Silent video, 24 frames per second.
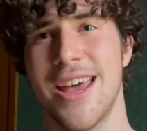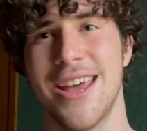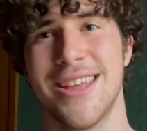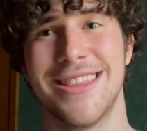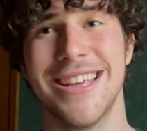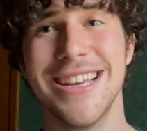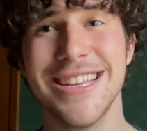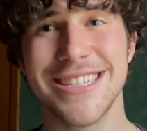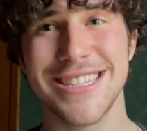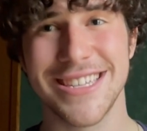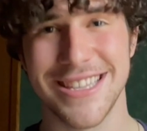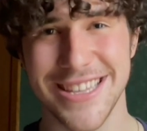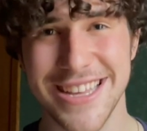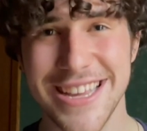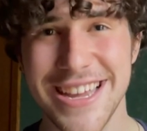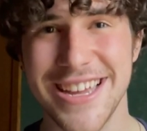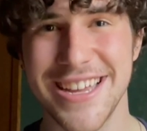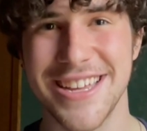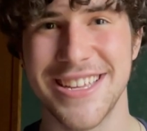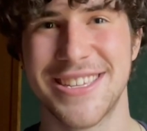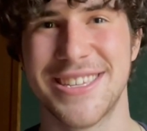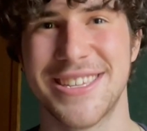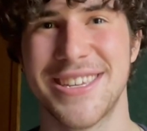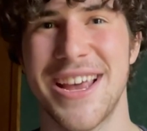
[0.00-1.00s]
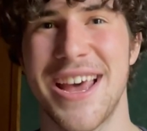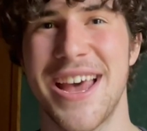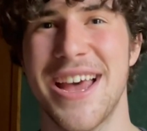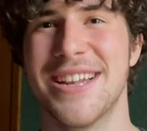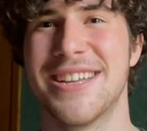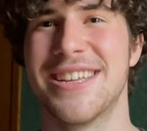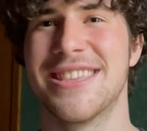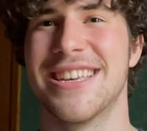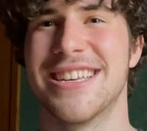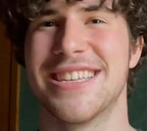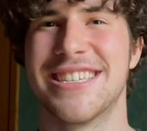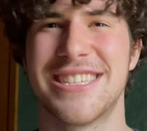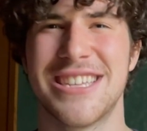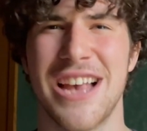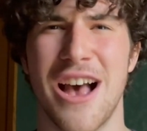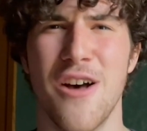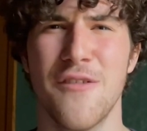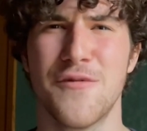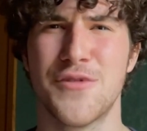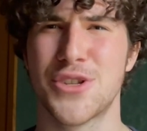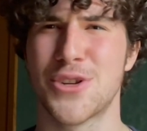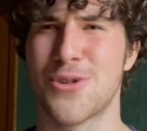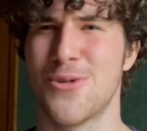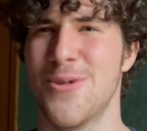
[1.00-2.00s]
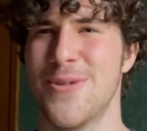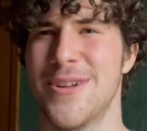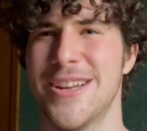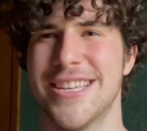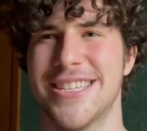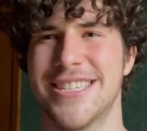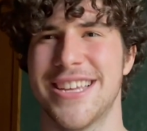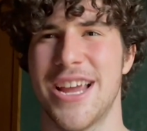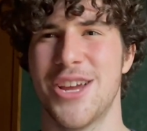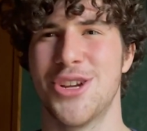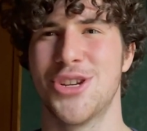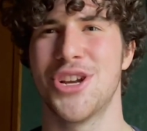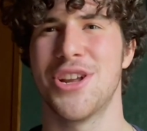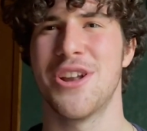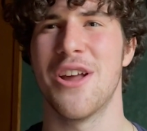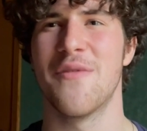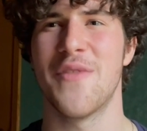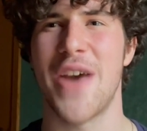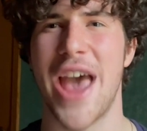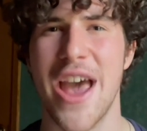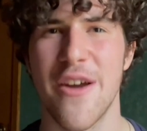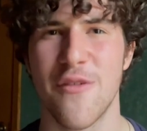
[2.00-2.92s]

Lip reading: This leads to the self-scrutinization of